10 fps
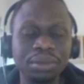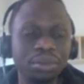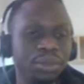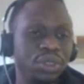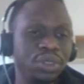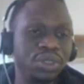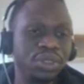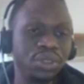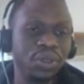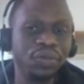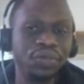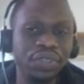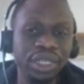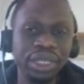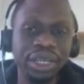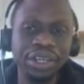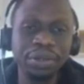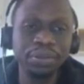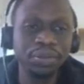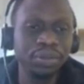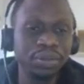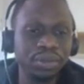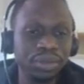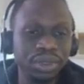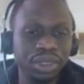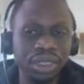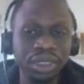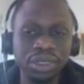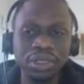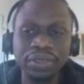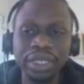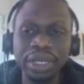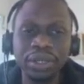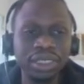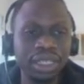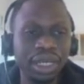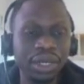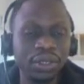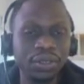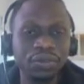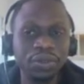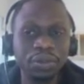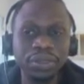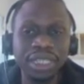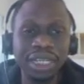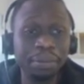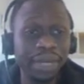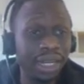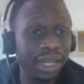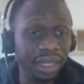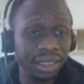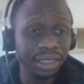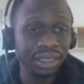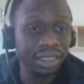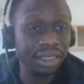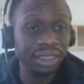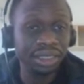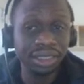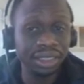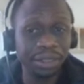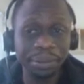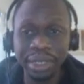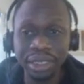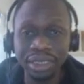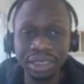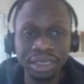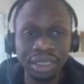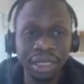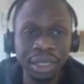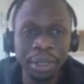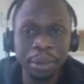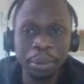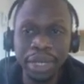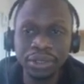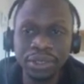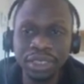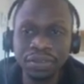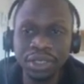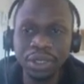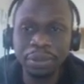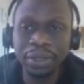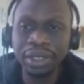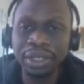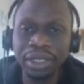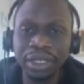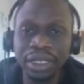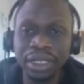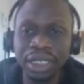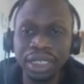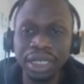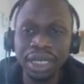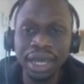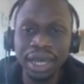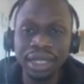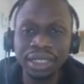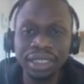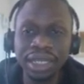Most of the stuff I got here, I got it from Dan Bala. He's an amazing Python developer, and he